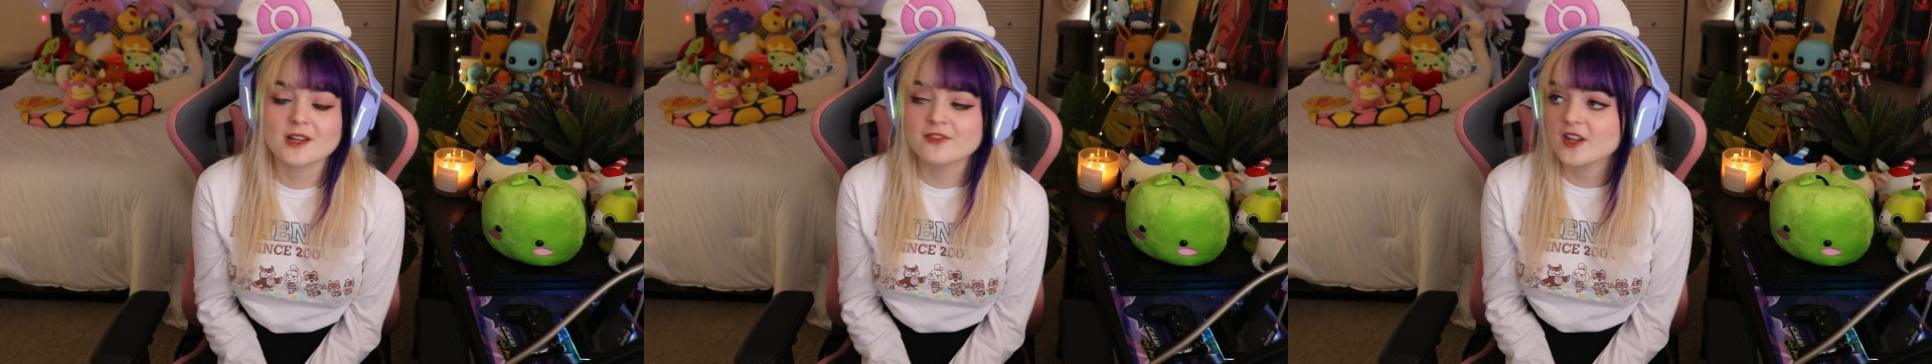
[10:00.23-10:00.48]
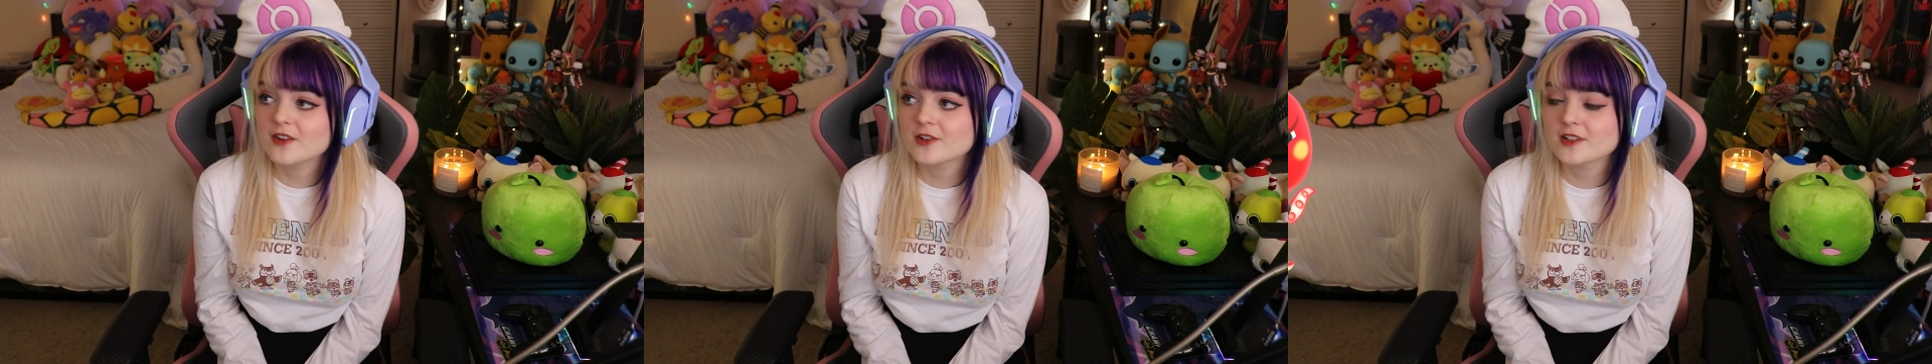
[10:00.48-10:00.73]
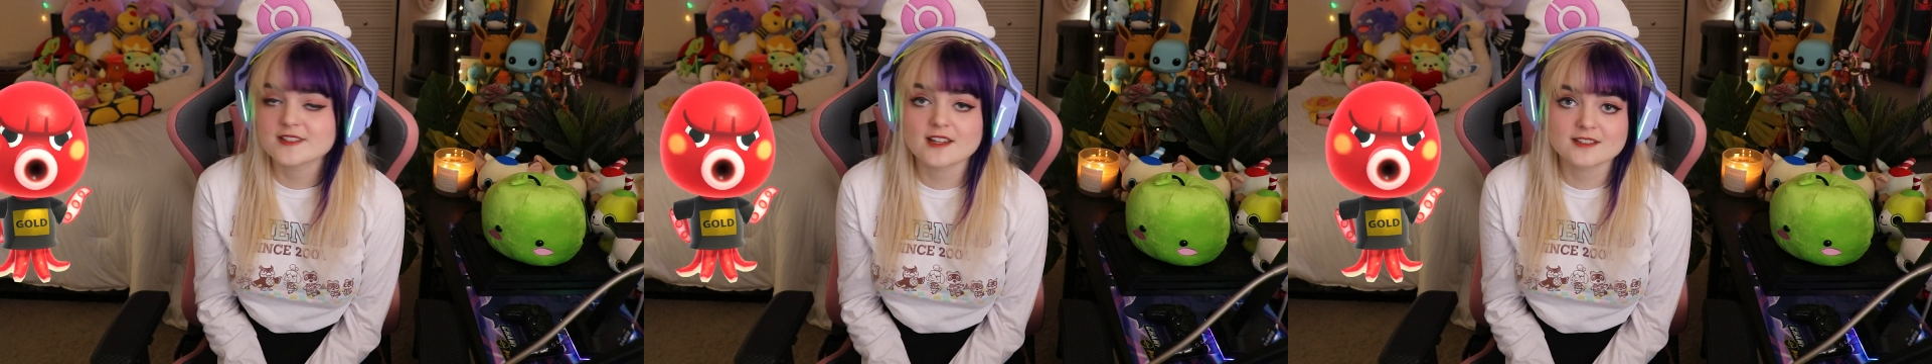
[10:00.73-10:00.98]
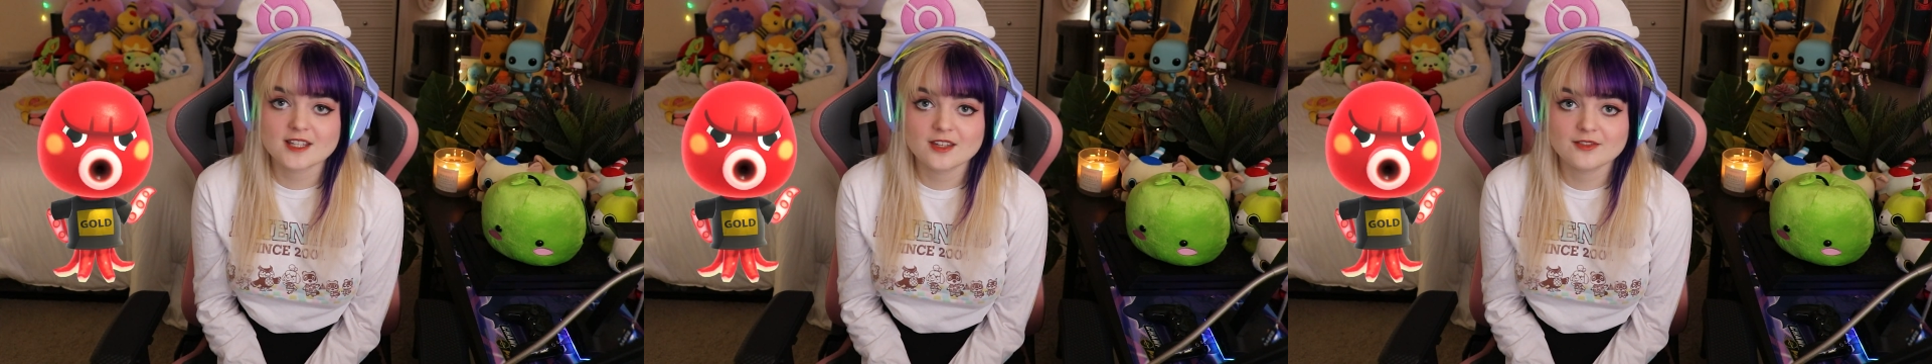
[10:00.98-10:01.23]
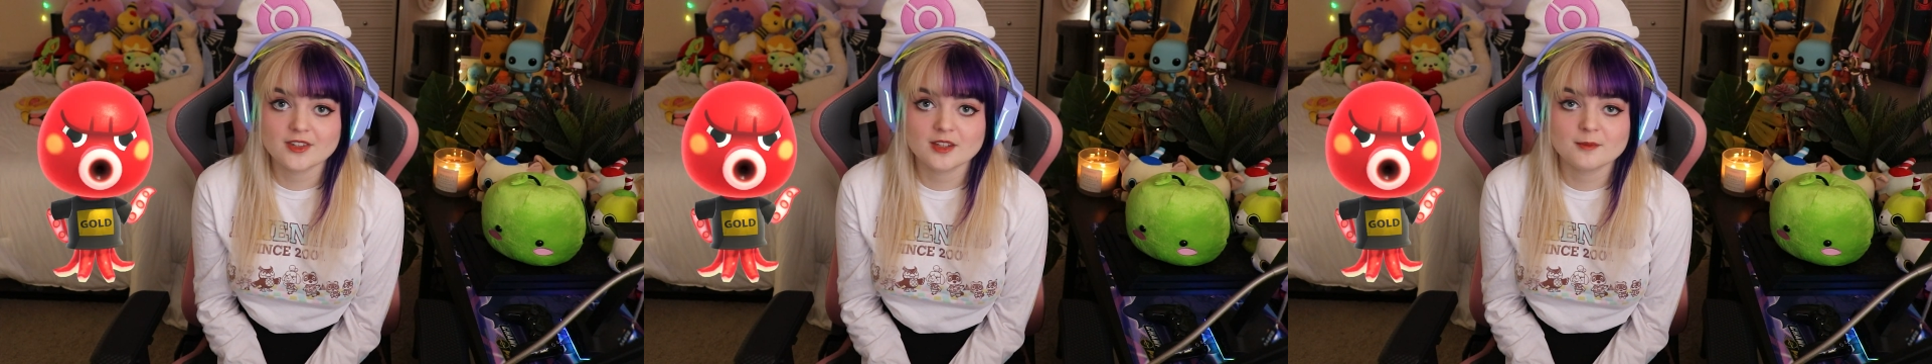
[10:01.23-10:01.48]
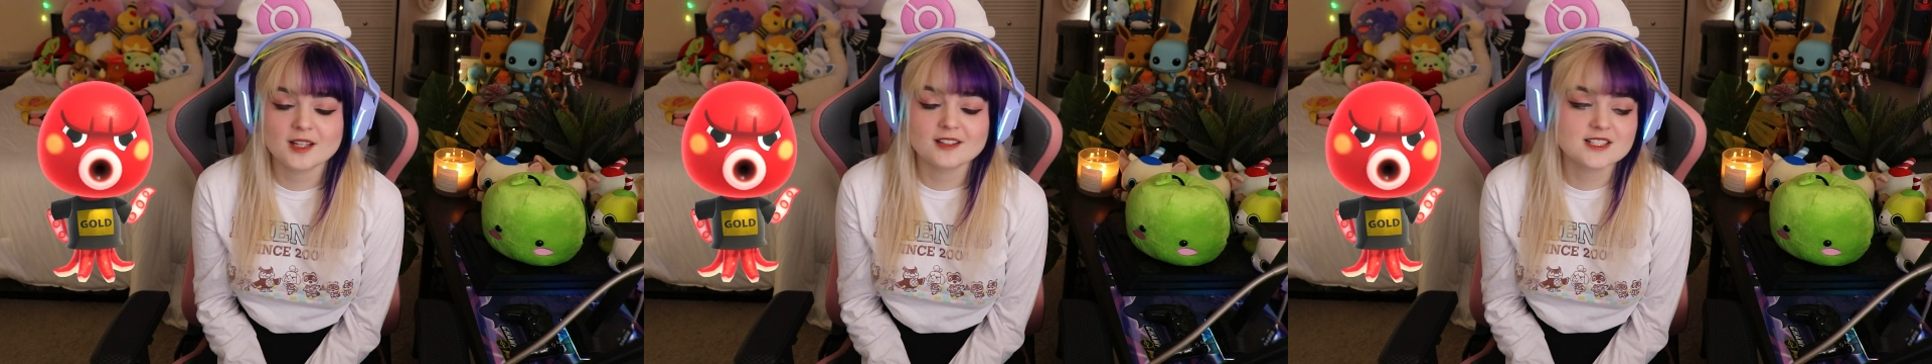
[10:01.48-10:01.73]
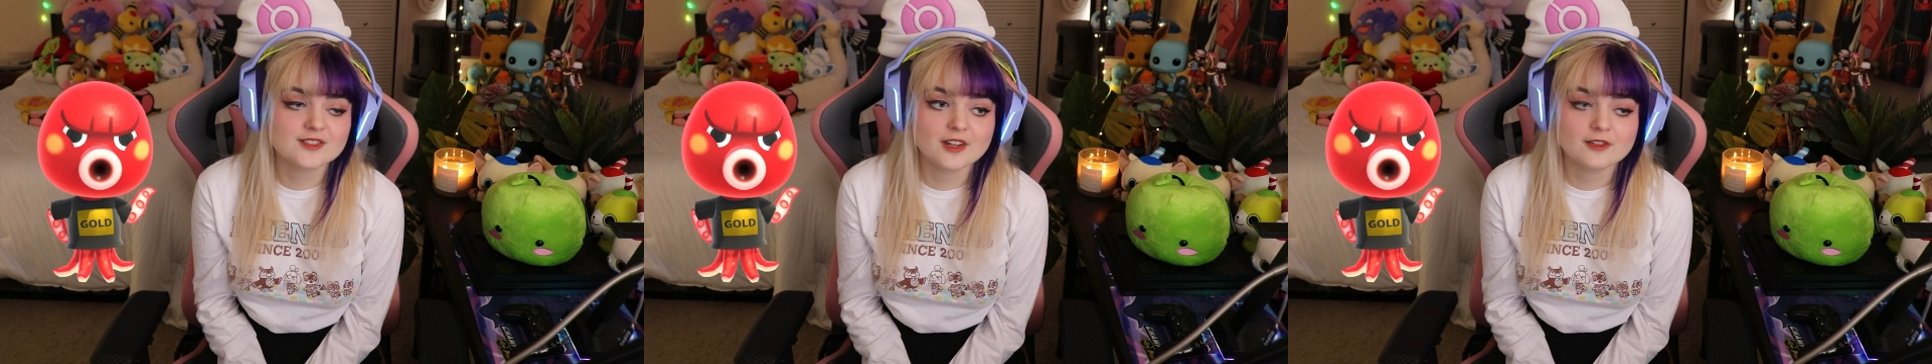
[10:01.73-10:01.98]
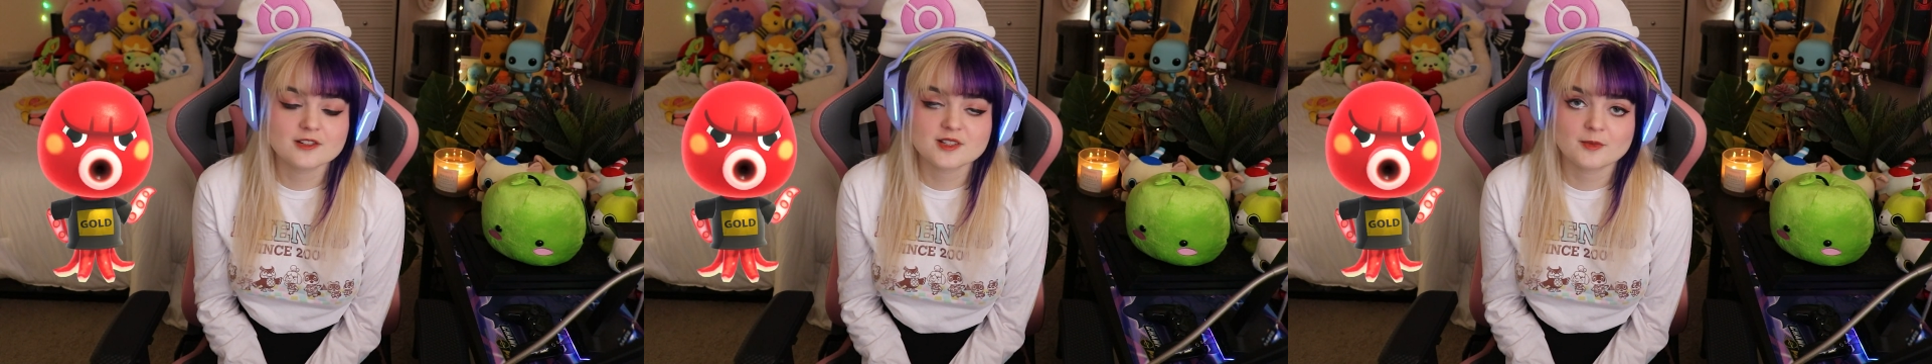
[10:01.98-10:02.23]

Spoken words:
My favorite is Octavian. My least favorite is